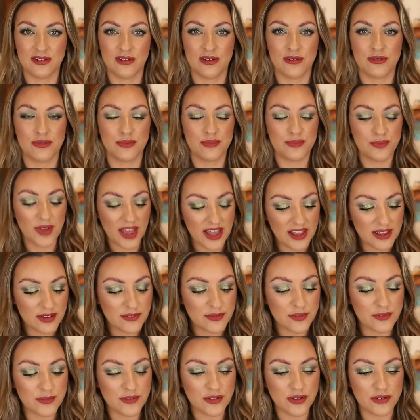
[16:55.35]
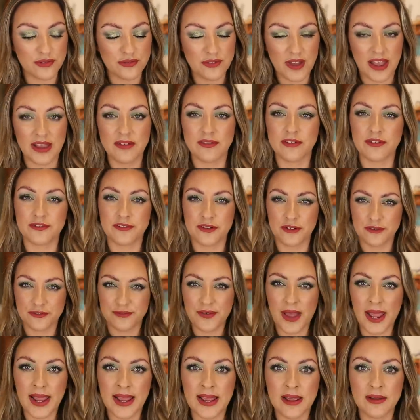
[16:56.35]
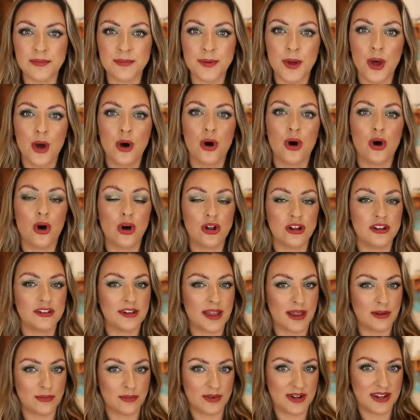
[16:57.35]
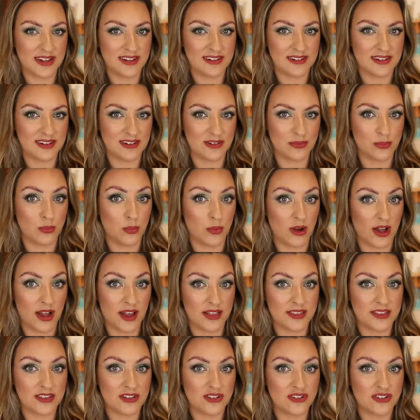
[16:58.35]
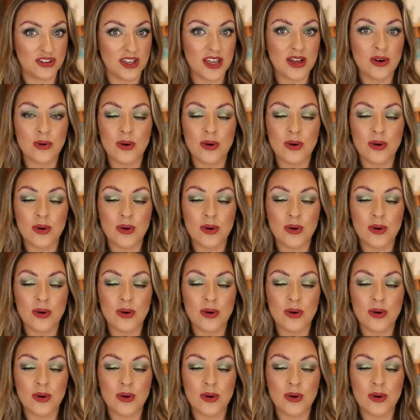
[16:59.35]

your fave of your fave of your fave holiday releases were this year,